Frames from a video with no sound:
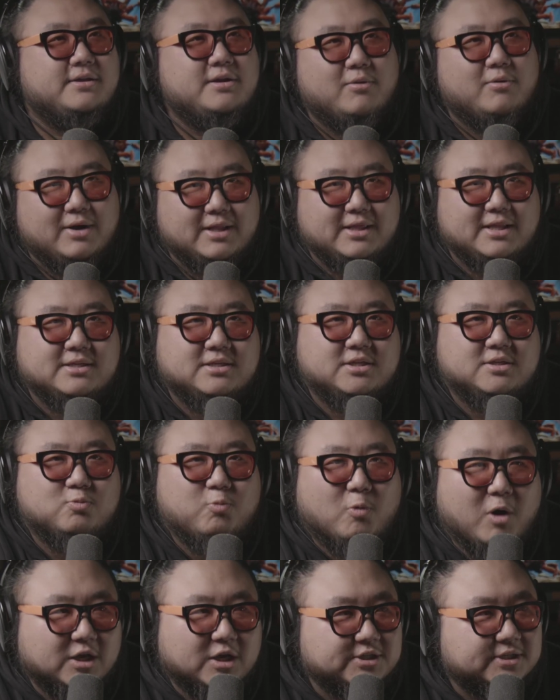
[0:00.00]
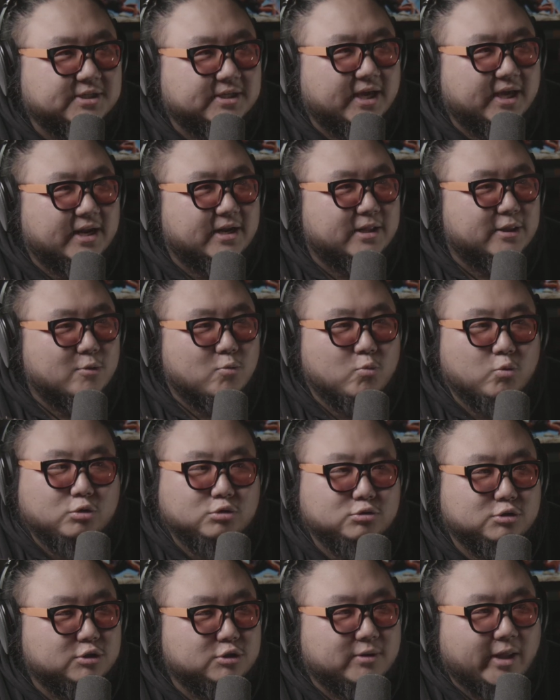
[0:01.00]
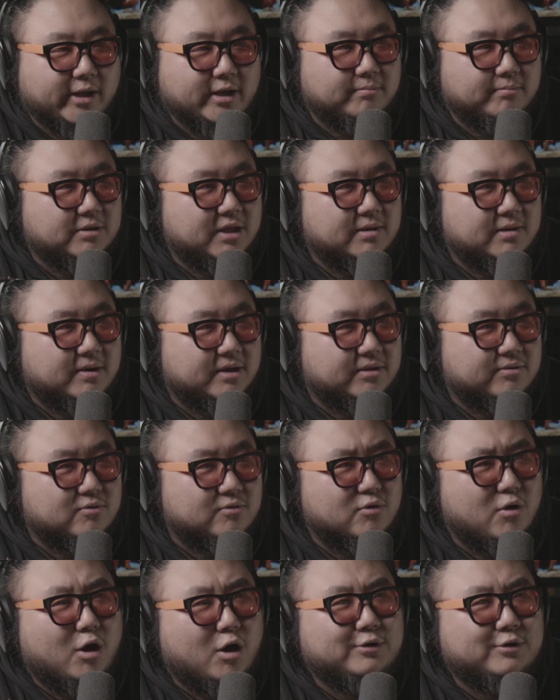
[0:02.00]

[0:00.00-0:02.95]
You know what? Let's just watch it again, and then we'll do like a play-by-through.